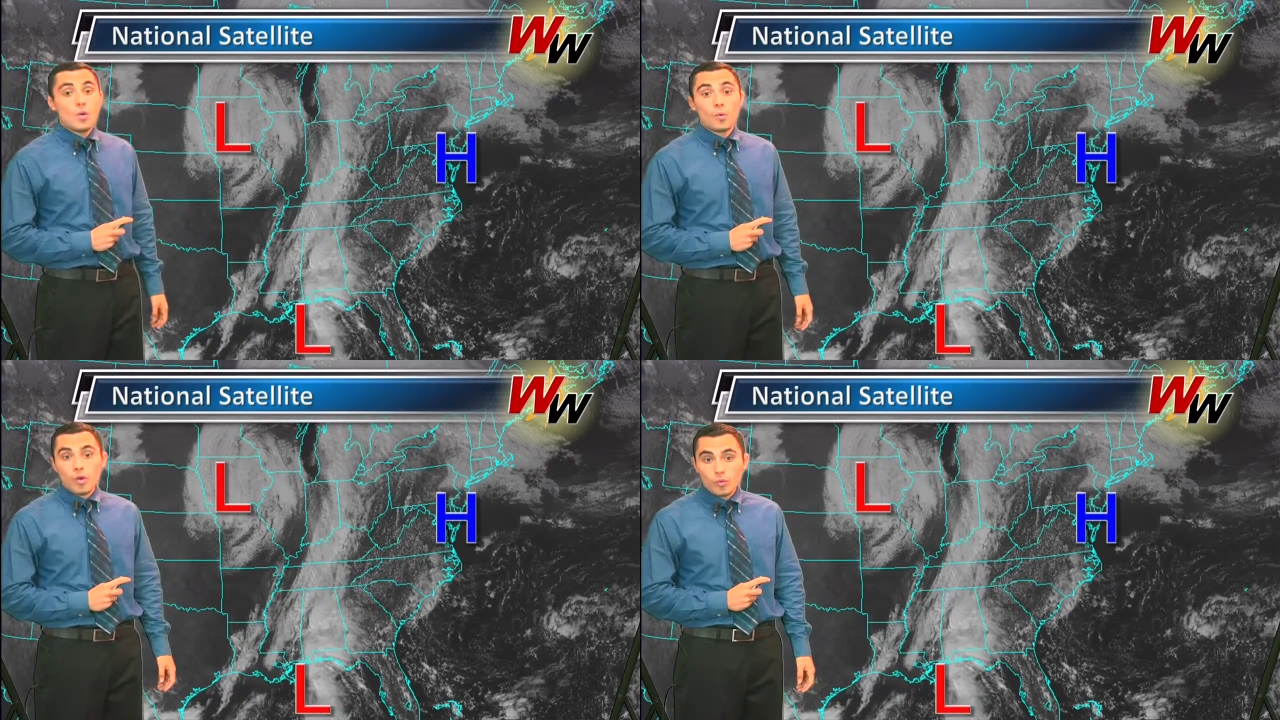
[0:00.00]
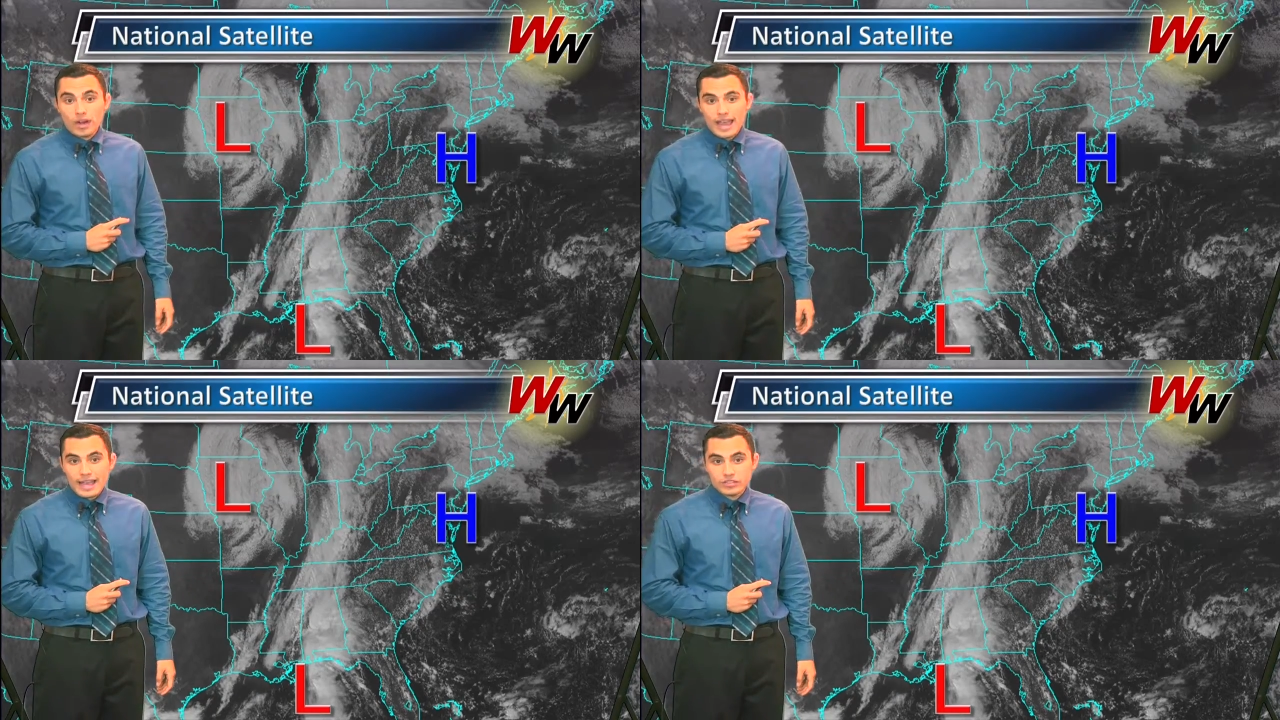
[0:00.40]
what
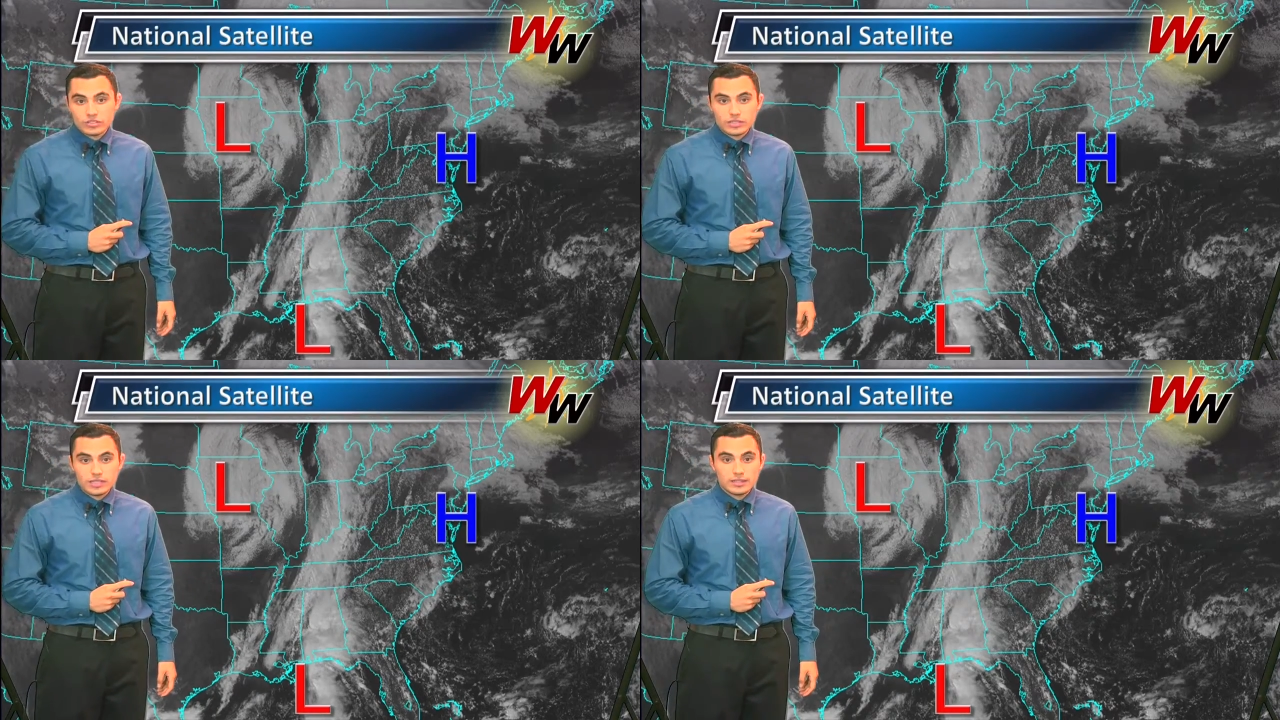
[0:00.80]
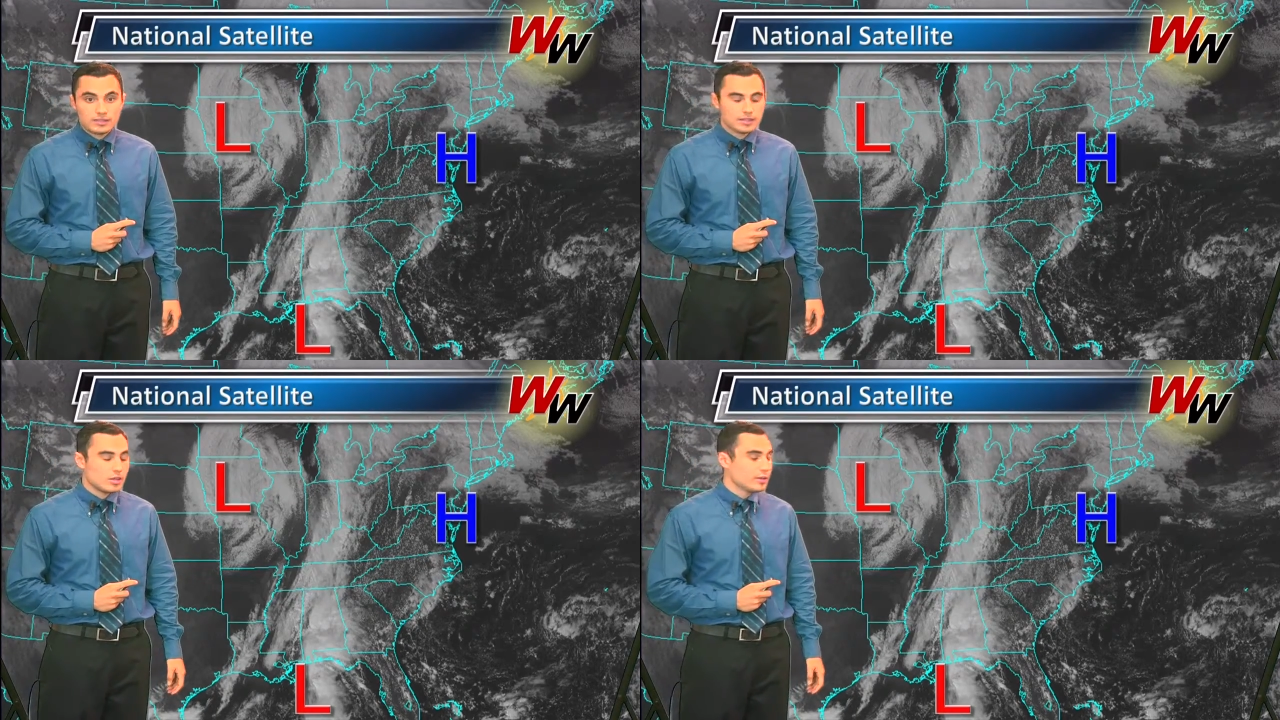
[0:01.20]
we're
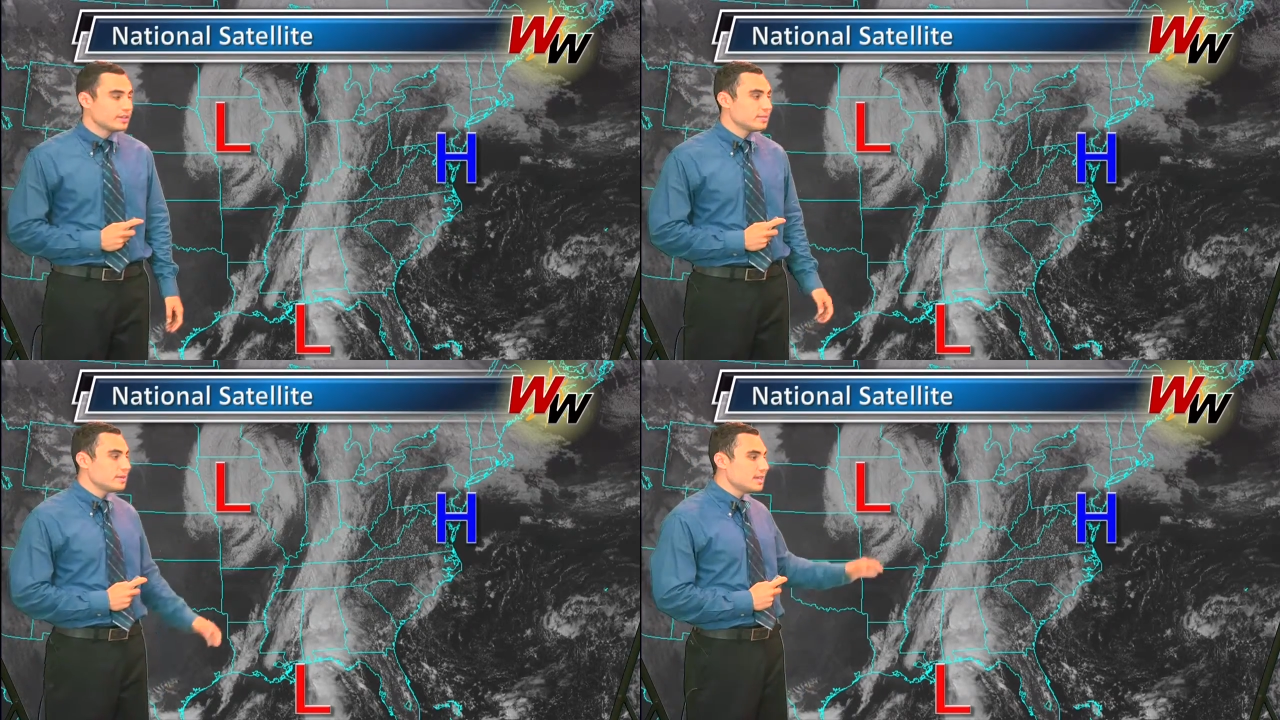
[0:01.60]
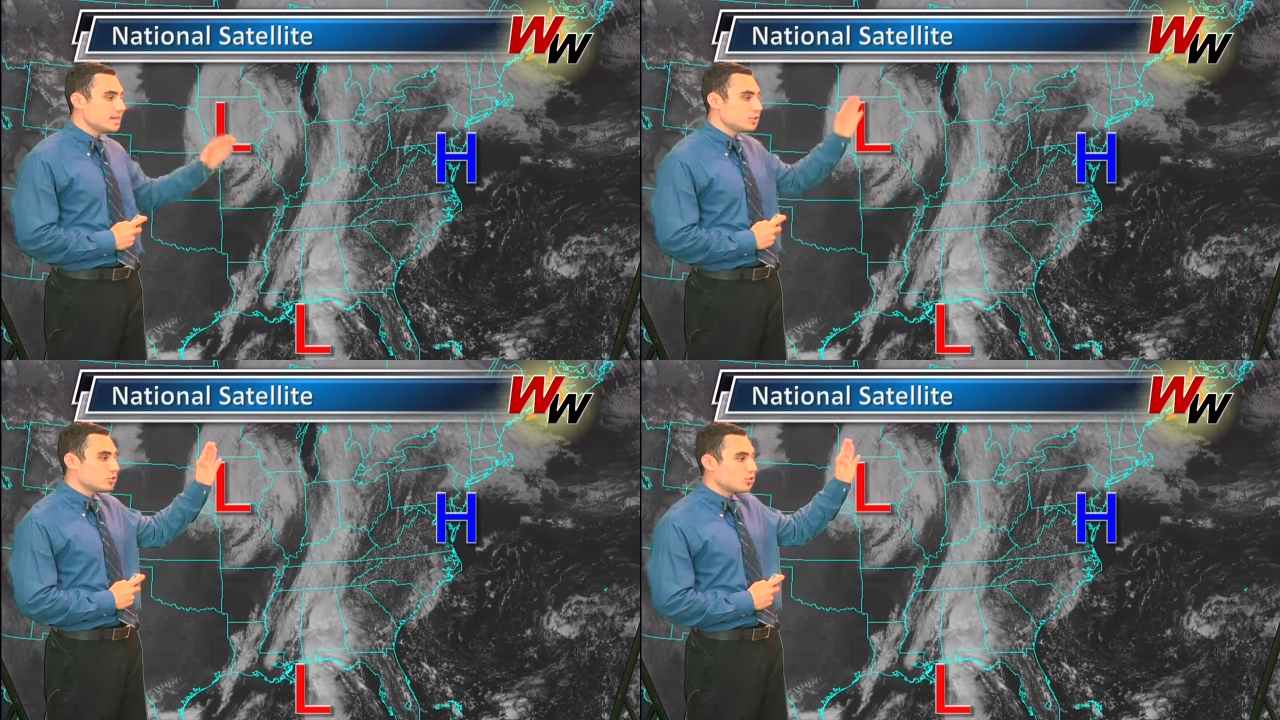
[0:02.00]
actually going to be
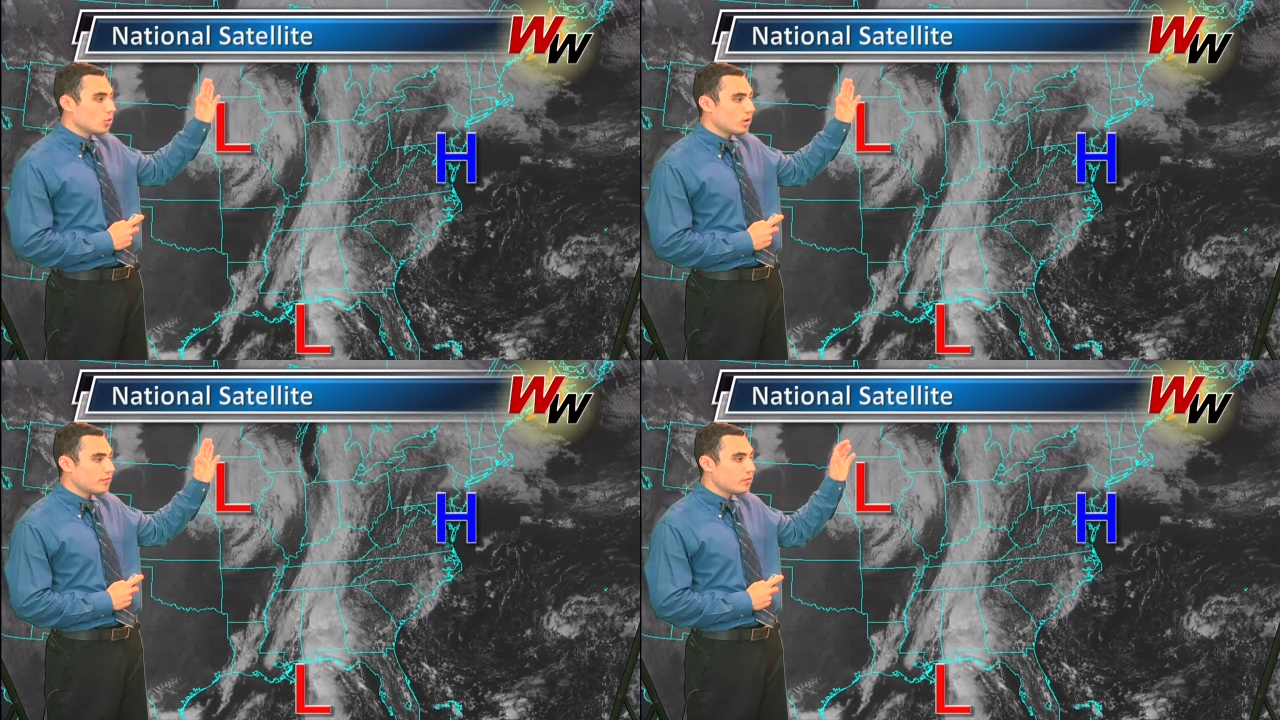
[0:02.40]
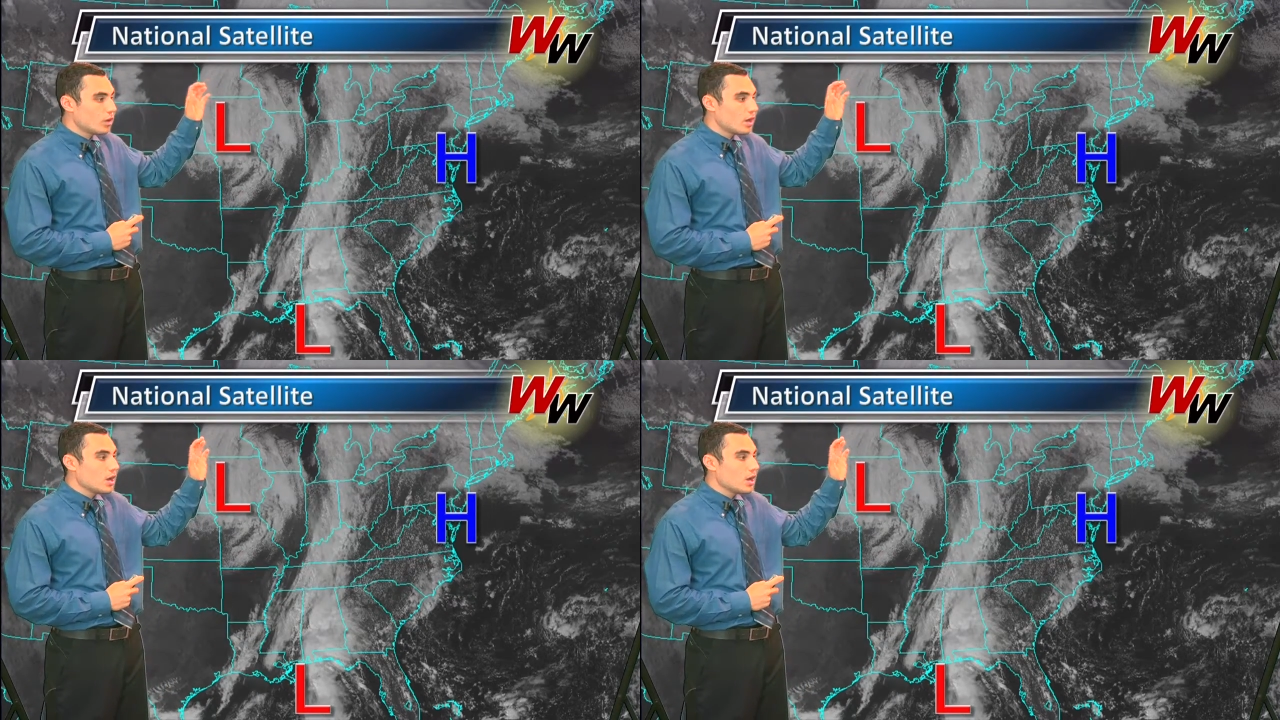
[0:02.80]
in store for.